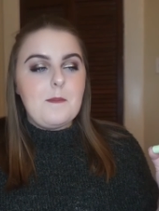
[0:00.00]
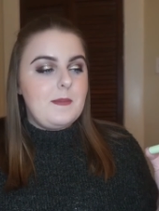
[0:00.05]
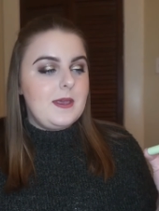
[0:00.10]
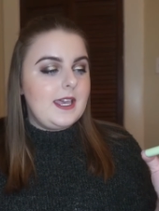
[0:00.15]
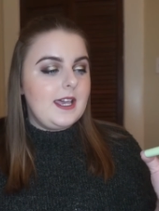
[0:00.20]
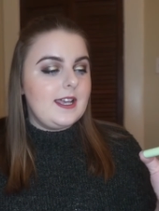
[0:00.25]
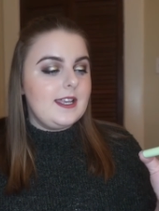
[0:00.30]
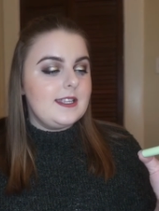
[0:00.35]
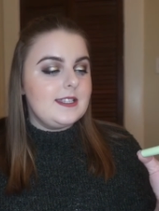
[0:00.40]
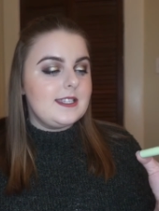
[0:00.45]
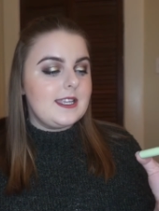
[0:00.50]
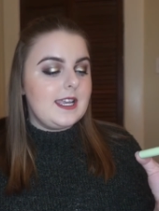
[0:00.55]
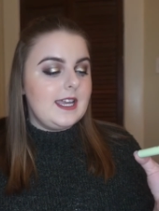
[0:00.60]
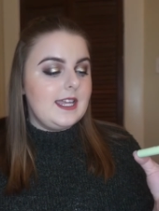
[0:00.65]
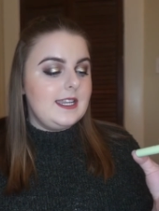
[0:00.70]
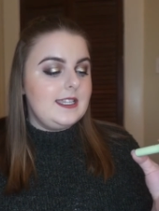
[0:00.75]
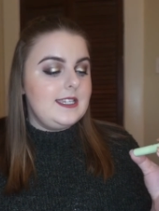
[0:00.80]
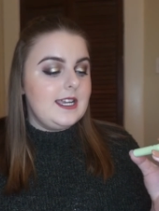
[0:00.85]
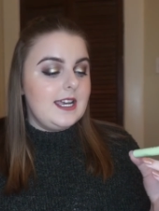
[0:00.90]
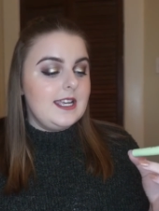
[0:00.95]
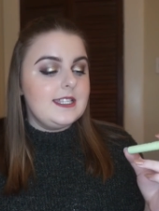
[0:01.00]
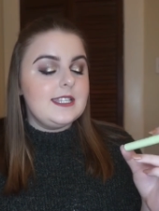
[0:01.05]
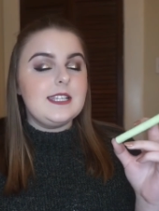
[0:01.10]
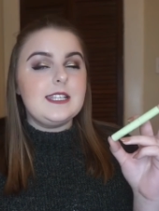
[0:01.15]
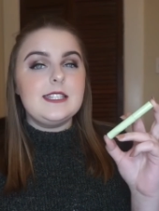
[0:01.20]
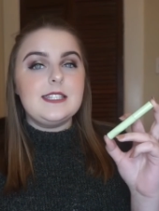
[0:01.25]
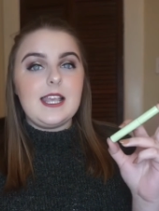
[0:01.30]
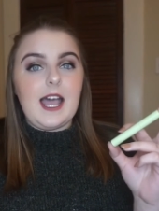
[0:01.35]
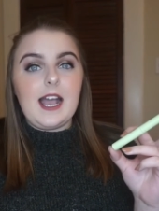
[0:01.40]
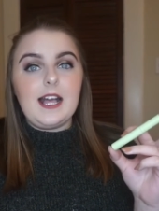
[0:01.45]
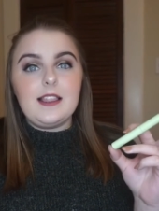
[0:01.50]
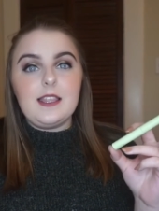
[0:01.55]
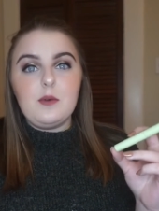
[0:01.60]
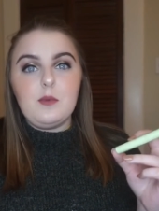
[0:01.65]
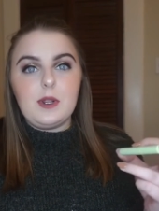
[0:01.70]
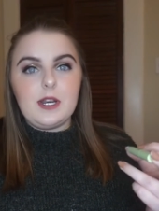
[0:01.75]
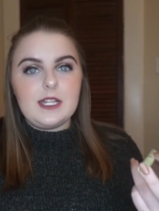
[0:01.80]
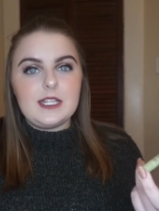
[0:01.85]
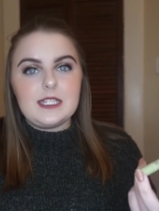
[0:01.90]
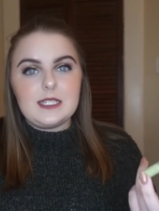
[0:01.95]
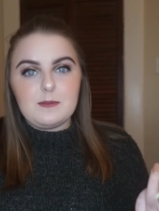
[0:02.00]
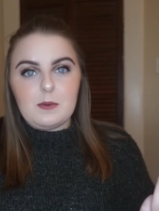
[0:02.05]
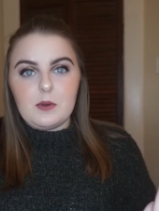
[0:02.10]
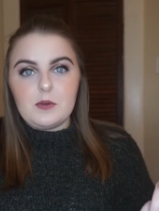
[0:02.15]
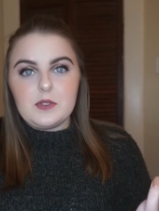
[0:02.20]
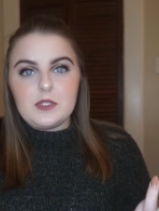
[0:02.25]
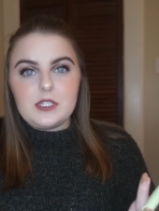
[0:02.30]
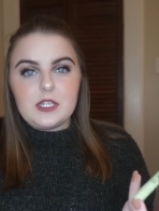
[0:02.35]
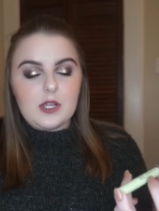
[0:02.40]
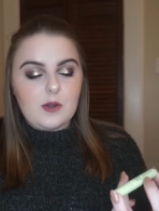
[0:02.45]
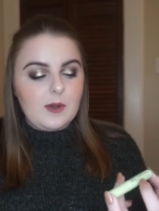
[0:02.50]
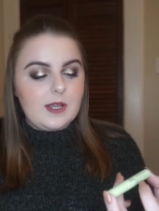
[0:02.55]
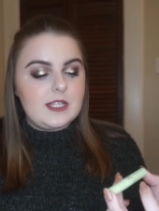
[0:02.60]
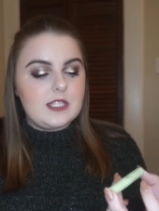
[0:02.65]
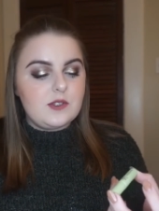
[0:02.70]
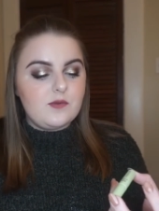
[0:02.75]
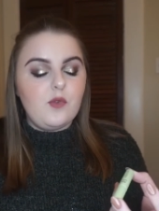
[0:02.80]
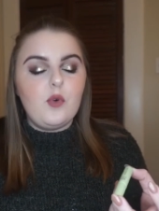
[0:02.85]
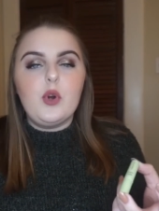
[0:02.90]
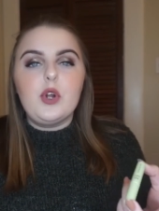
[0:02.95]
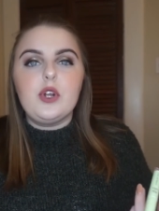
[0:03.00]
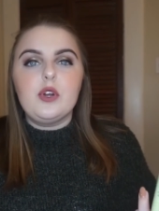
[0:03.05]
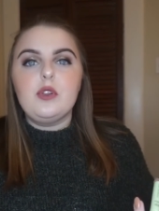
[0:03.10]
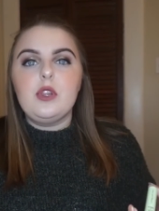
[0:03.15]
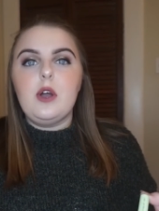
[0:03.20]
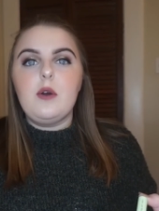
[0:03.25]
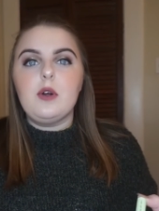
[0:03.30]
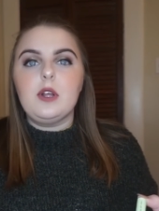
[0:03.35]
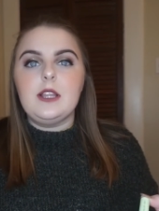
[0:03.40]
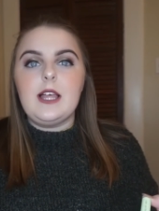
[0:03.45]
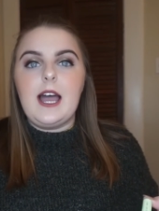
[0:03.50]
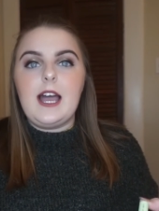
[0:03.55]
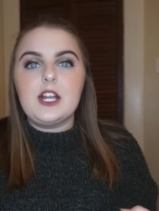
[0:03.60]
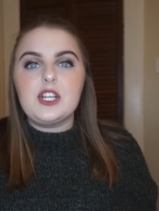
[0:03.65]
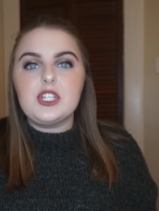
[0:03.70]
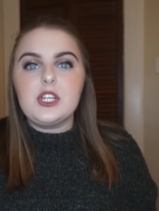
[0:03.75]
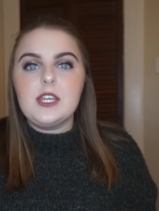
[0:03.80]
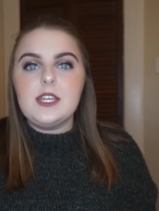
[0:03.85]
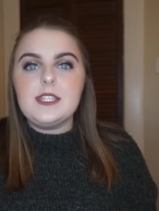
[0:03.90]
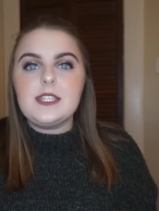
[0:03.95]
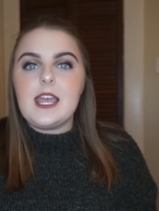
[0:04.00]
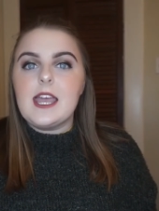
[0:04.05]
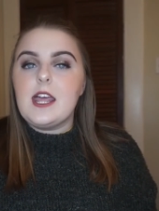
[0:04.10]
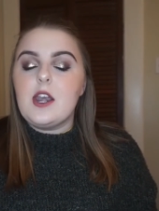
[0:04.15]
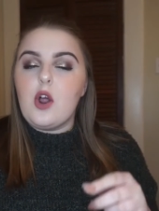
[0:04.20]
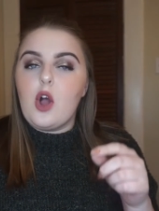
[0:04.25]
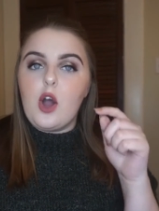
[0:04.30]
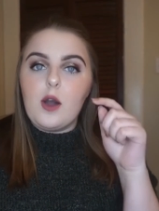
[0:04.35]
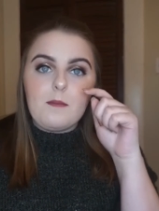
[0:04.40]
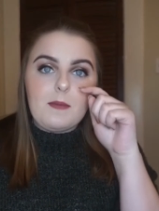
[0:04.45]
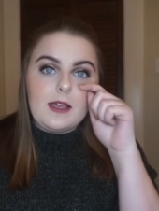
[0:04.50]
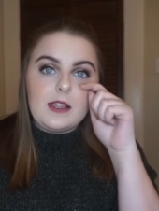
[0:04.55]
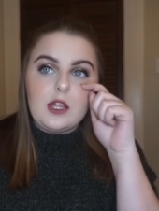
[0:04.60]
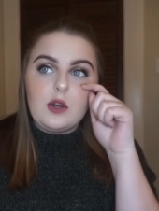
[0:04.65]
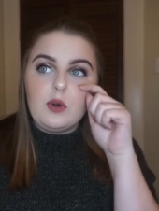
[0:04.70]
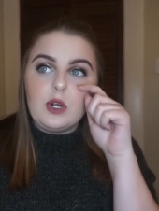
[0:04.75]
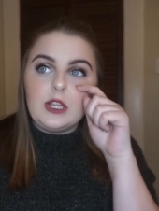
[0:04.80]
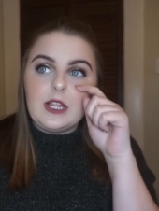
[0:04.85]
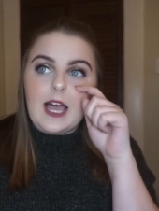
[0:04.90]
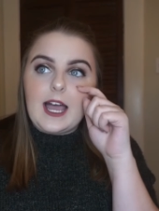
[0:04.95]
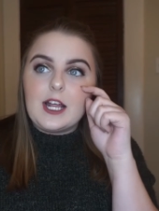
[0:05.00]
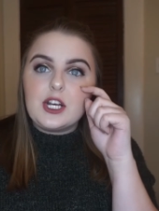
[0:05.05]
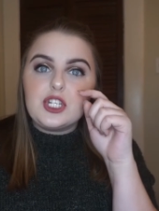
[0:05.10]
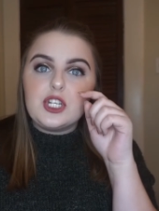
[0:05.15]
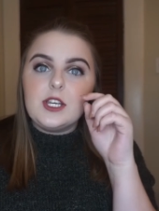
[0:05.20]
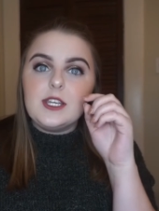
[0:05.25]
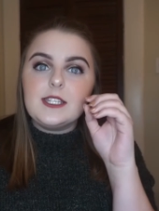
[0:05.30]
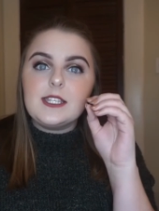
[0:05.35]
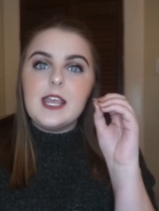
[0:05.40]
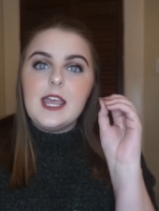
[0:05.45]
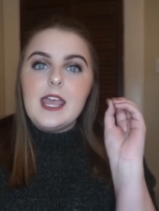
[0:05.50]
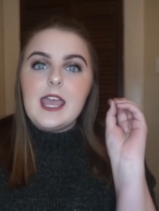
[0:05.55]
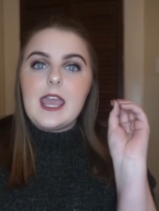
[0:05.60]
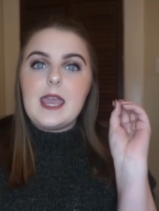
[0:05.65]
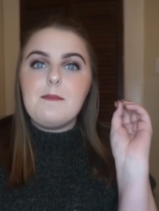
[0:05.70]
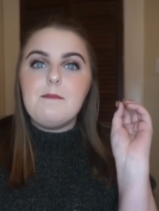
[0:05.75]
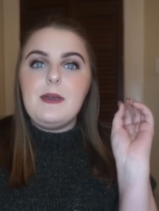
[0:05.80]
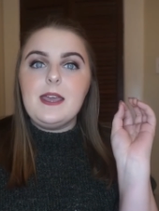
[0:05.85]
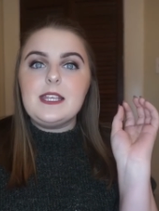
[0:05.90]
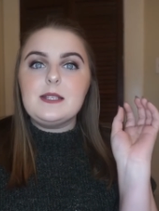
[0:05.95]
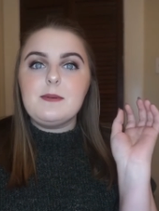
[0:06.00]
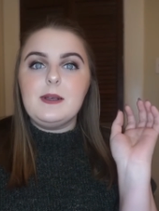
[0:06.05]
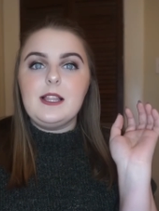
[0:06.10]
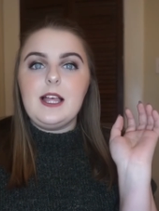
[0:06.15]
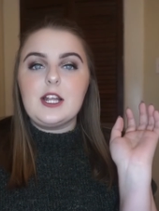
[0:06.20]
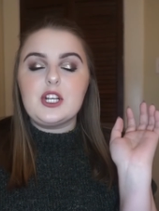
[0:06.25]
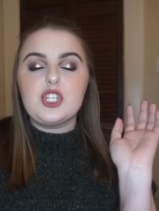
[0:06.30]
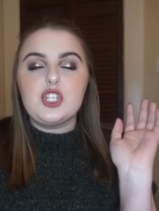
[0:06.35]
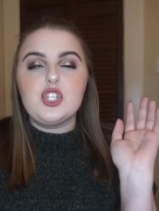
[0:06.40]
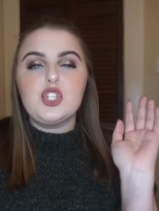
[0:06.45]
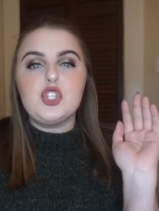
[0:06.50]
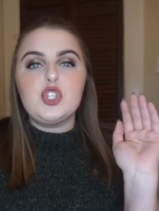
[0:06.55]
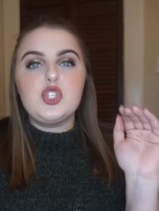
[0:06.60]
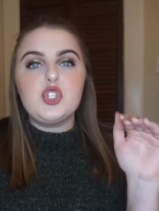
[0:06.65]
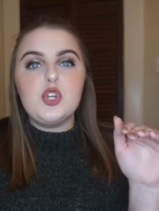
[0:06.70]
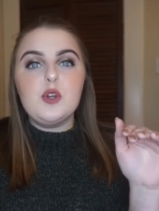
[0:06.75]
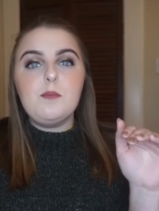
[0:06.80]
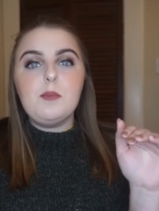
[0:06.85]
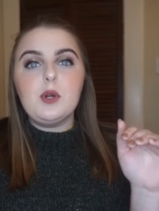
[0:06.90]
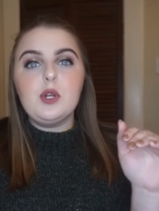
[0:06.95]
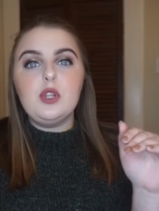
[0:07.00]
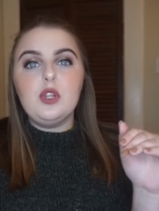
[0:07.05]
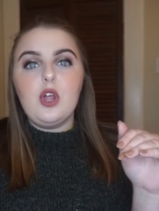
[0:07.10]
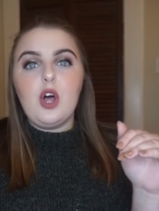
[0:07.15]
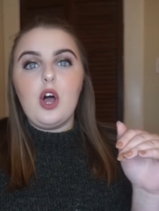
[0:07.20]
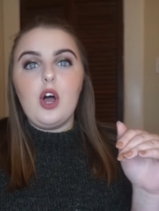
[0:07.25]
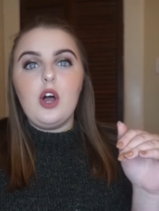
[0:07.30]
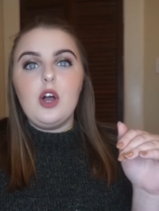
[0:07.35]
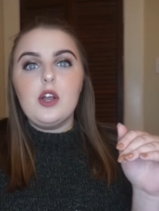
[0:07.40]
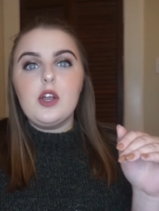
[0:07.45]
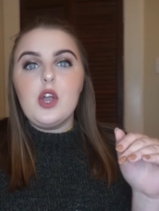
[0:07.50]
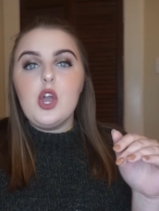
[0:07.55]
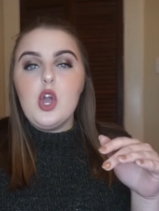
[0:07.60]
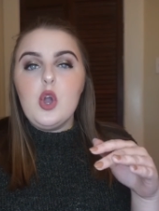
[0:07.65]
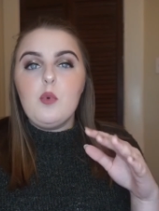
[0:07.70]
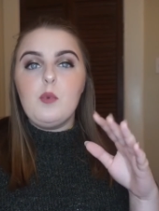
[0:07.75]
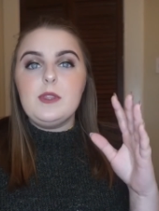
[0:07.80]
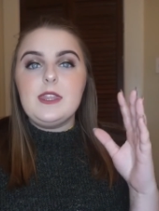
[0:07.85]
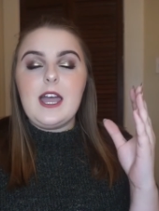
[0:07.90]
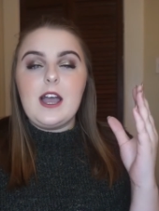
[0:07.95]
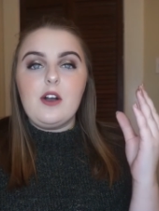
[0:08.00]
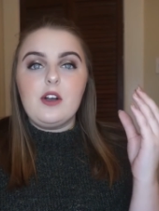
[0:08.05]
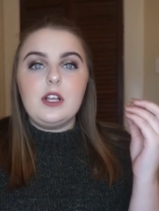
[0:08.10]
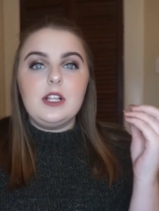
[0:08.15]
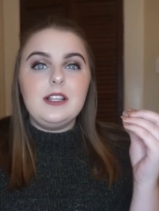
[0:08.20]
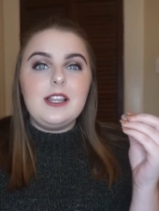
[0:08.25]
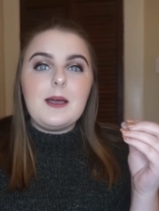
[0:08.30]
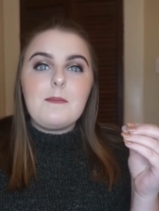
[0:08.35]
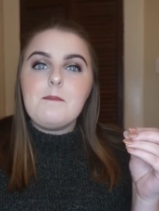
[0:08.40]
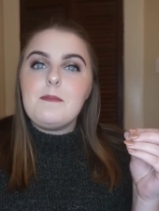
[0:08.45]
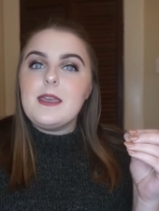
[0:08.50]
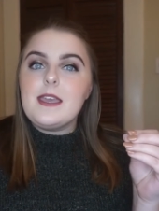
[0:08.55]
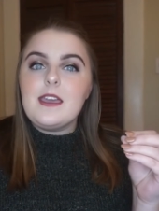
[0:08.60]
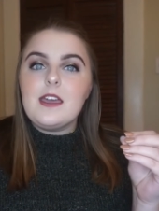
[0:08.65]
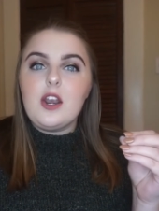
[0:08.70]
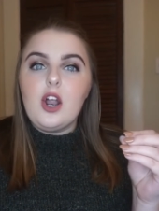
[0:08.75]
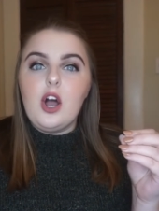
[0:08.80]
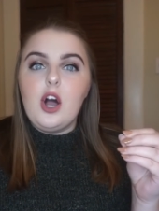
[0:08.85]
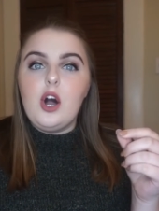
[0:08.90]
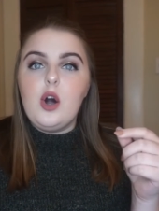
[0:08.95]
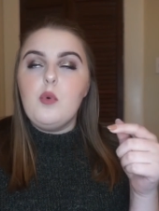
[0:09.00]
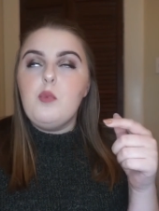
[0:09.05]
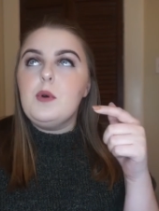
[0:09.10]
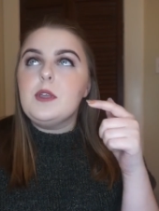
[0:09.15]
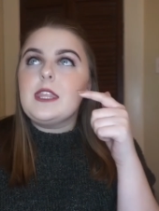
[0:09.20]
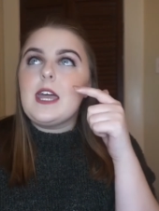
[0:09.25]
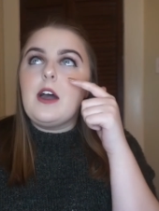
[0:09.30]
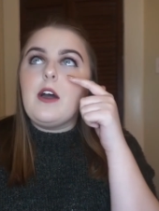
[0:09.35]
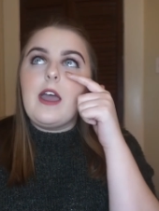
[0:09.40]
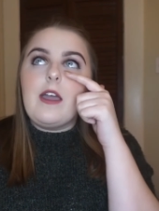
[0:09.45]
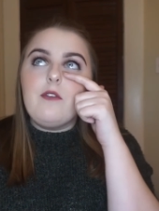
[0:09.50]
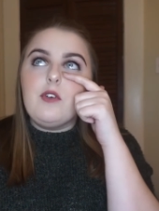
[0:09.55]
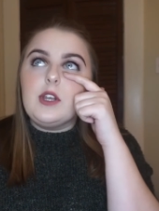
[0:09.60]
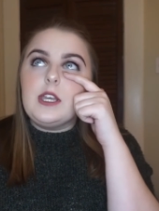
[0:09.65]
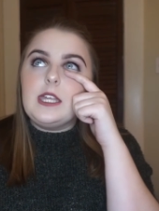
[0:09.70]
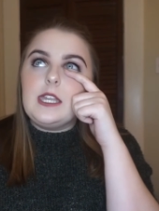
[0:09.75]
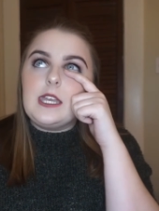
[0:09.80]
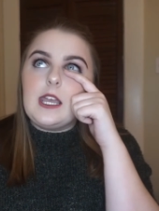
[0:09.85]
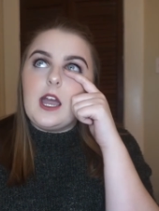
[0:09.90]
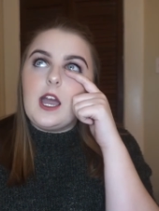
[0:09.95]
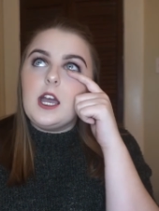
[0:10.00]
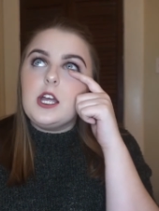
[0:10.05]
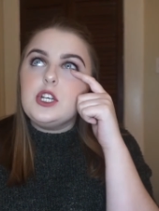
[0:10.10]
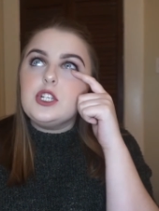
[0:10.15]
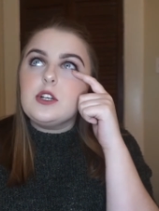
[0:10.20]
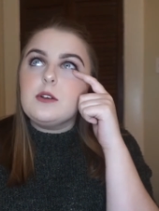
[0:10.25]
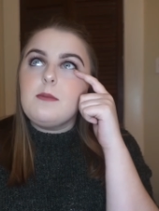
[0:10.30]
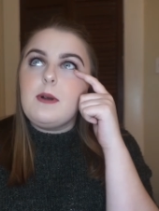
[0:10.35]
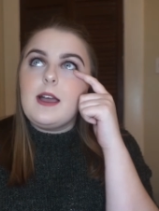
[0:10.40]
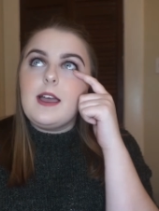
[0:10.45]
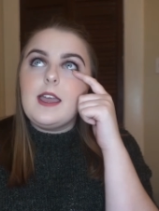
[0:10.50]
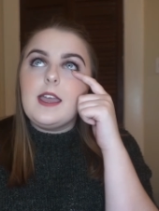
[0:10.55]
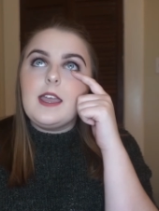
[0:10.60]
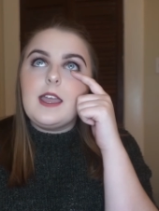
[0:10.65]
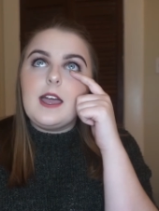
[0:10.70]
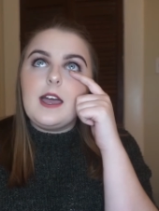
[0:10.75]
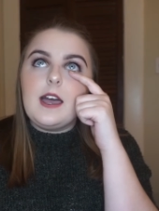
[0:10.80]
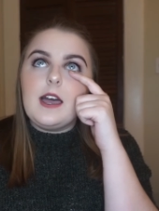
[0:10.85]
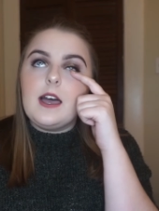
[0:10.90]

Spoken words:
because it does exactly what it's supposed to. It's for your lower lashes, and on my lower lashes, it makes my lashes super long without clumping at all, without ever getting under my